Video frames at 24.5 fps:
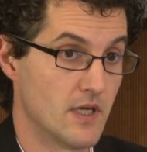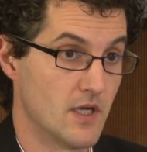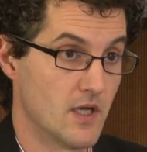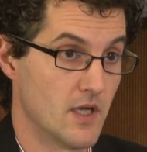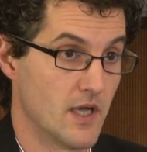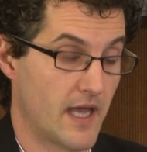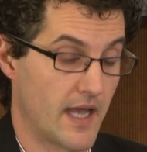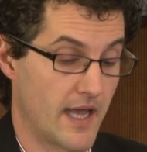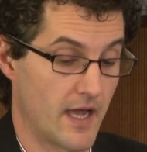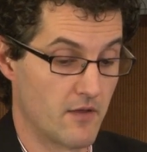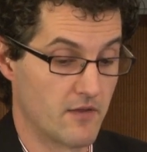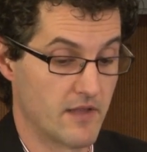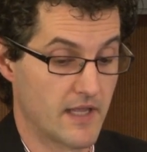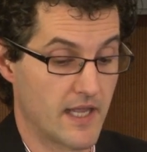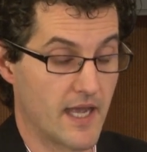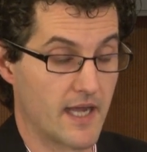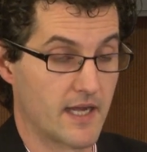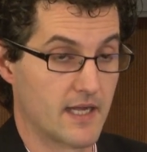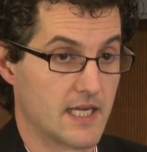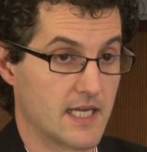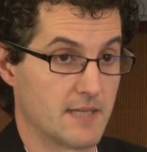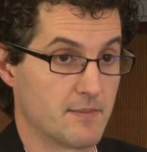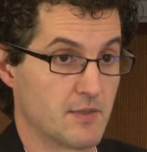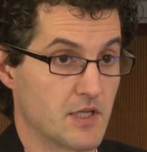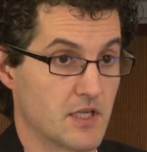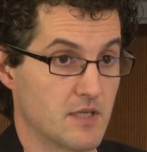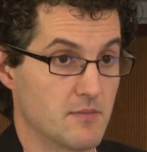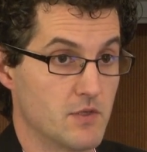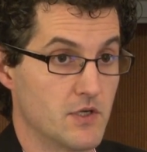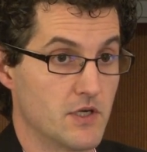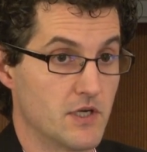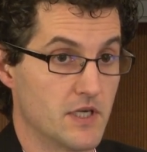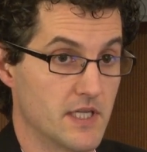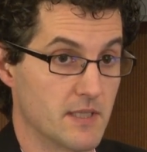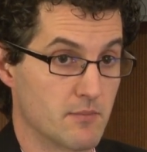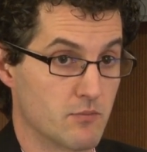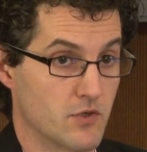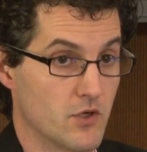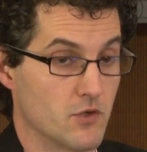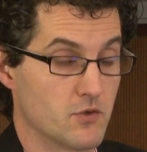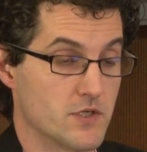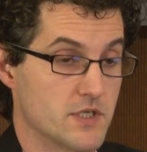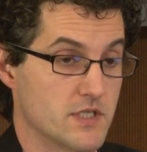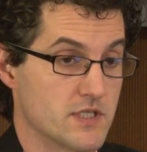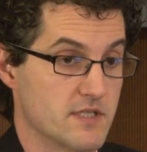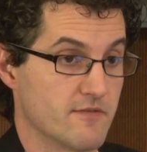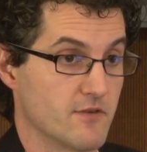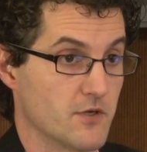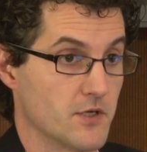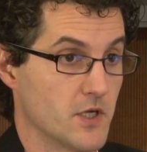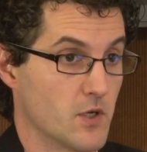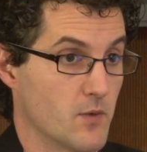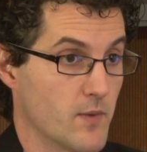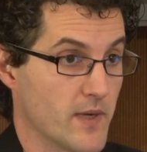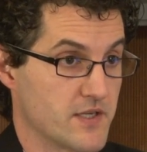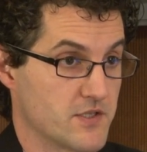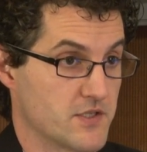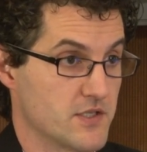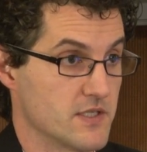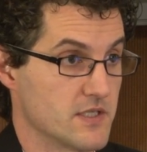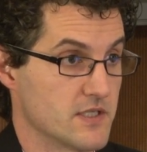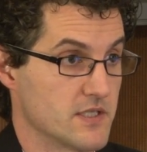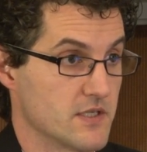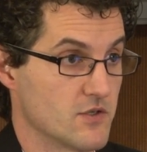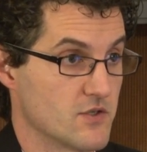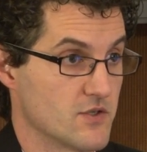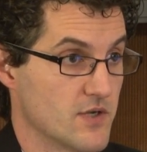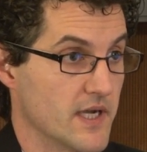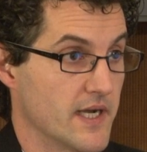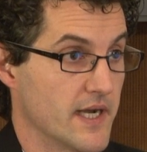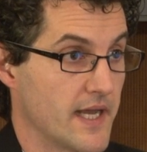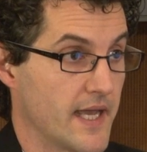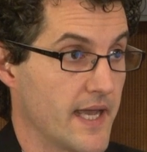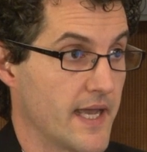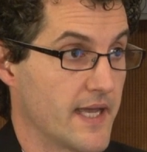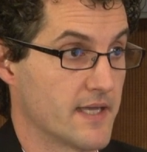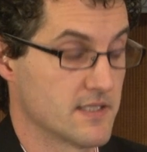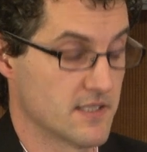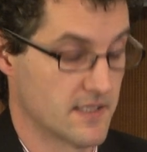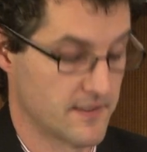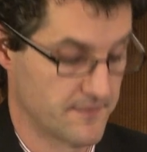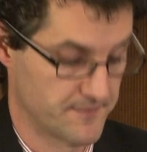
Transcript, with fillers: how the academic community approaches the very questions they're trying to ask.